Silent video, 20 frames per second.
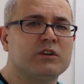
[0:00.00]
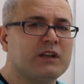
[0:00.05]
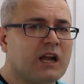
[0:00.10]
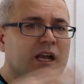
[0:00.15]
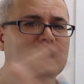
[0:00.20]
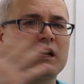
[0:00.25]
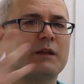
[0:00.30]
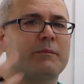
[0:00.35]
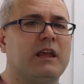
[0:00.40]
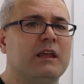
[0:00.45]
you're
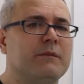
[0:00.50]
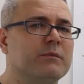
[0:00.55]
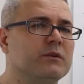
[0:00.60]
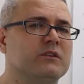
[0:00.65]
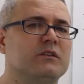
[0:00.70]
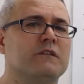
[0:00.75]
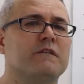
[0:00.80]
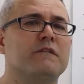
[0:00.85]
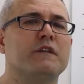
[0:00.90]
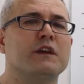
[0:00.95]
not going to be
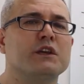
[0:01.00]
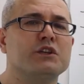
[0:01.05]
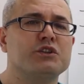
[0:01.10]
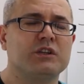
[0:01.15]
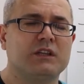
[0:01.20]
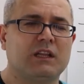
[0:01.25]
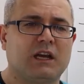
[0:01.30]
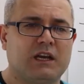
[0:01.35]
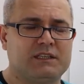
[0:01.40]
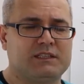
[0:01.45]
able to
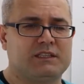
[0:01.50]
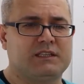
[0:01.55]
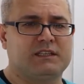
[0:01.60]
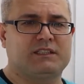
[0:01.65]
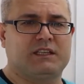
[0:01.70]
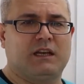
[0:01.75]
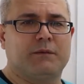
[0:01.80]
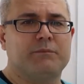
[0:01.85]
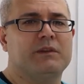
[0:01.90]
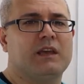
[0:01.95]
visualize the
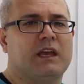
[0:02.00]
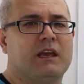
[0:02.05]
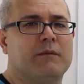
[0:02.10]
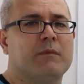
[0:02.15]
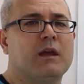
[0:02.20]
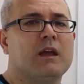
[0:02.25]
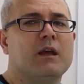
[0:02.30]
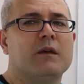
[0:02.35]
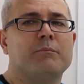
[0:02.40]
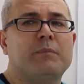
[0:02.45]

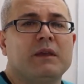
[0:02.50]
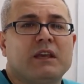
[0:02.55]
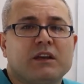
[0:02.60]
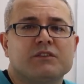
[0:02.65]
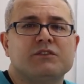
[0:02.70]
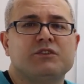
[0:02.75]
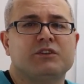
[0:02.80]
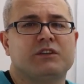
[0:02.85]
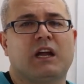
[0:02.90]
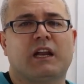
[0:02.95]
subgame
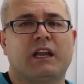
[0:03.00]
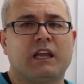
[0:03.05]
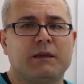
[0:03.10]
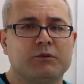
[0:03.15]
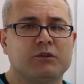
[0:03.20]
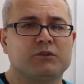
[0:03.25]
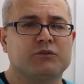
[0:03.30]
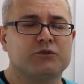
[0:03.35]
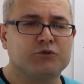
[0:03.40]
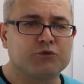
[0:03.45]
because you're not
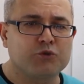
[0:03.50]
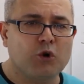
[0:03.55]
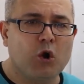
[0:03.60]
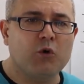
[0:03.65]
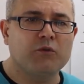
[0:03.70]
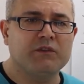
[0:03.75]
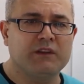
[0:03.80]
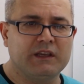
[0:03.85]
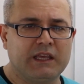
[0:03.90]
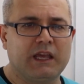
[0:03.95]
able to
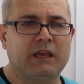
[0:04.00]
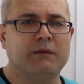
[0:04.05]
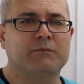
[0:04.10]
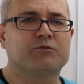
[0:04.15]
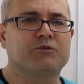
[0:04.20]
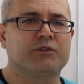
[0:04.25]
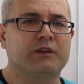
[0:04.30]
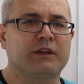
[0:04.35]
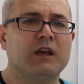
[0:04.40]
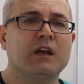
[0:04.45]
draw the
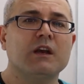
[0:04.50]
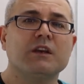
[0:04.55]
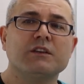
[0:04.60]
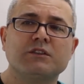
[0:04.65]
game tree.